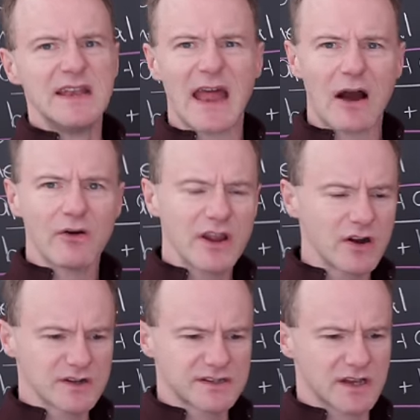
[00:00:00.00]
Now,
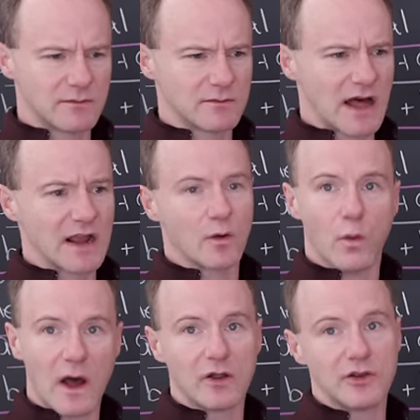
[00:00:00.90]
here are some like
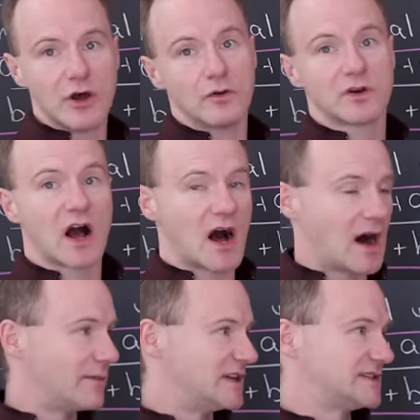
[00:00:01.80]
well-known
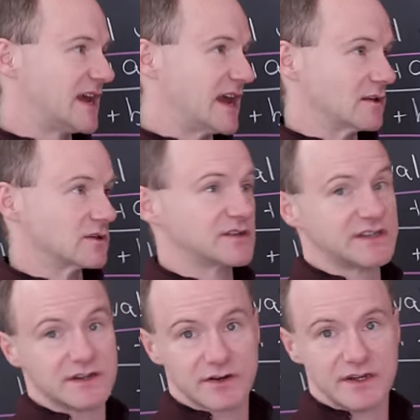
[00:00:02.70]
common Taylor
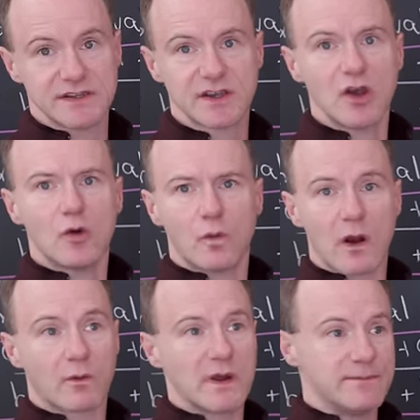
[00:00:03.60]
series
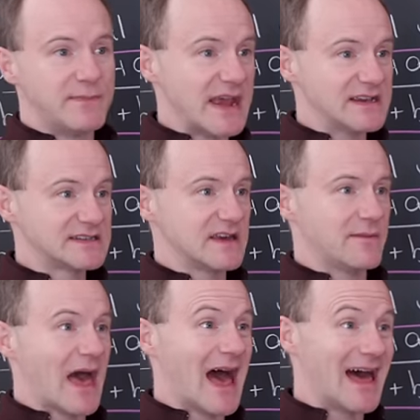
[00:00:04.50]
where we base
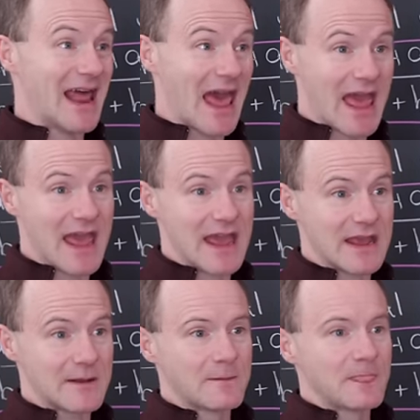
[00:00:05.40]
them at
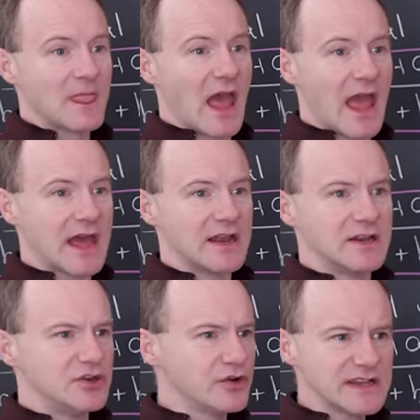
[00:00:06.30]
A.
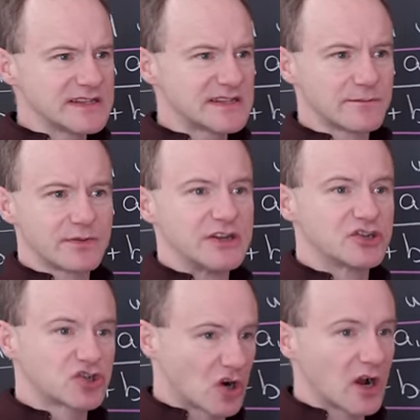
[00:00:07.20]
And you can simply
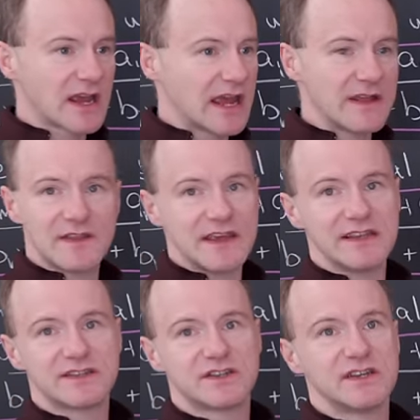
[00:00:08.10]
truncate
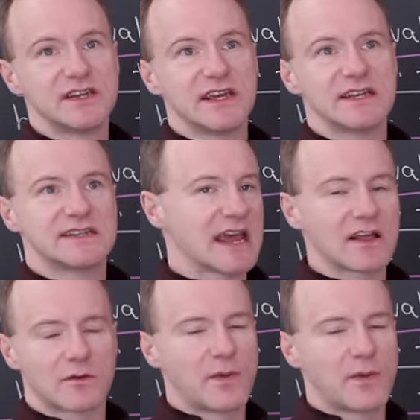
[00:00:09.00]
these to get Taylor